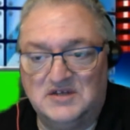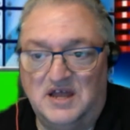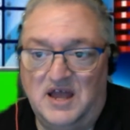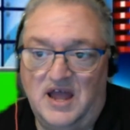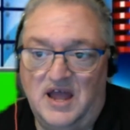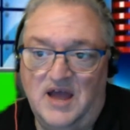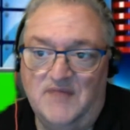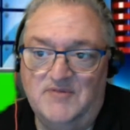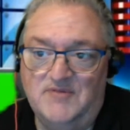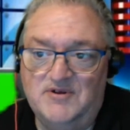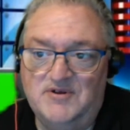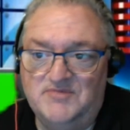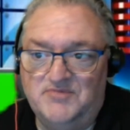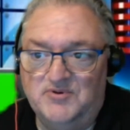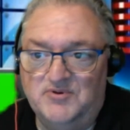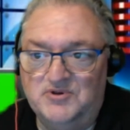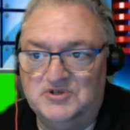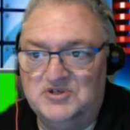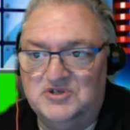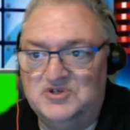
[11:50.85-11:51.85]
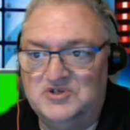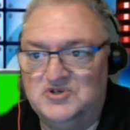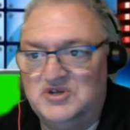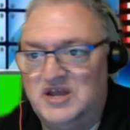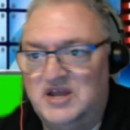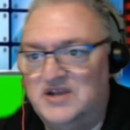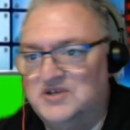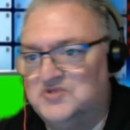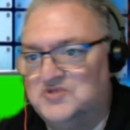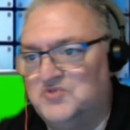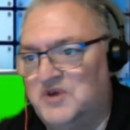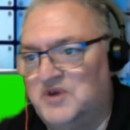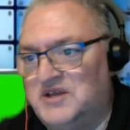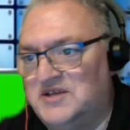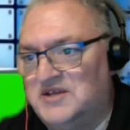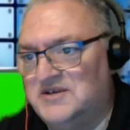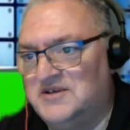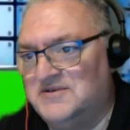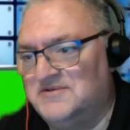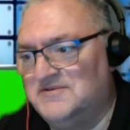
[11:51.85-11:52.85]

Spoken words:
How many points did you get this week?